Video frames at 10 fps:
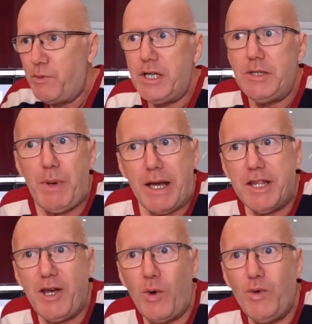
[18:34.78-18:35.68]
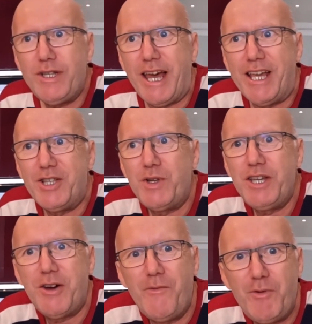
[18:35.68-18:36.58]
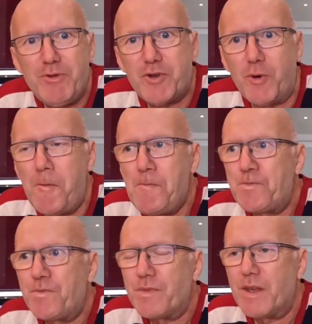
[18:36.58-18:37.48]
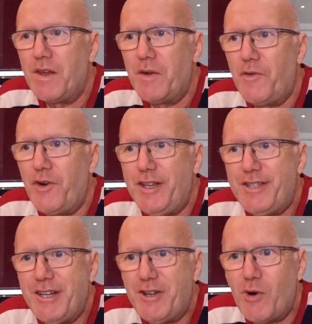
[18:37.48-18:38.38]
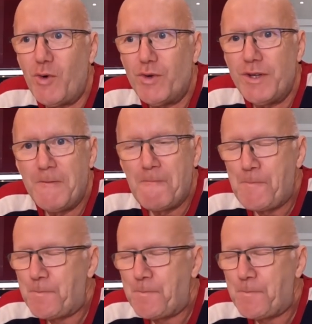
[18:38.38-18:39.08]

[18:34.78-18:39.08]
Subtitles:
Brings back the old days when you come from school. Freezing cold.